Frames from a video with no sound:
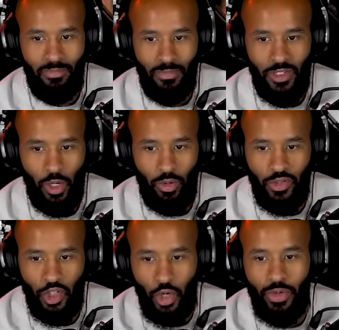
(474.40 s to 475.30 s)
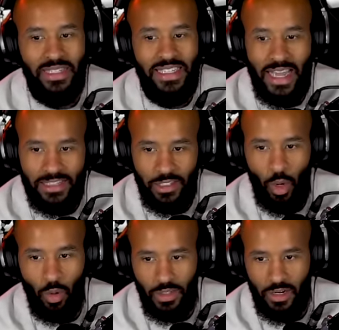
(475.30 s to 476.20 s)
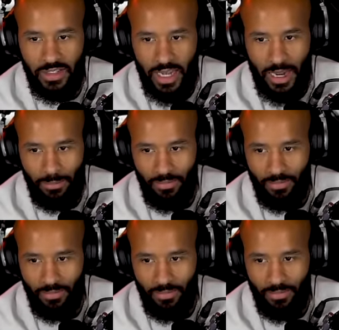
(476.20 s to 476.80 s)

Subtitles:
So Takeru is guessing the whole entire time.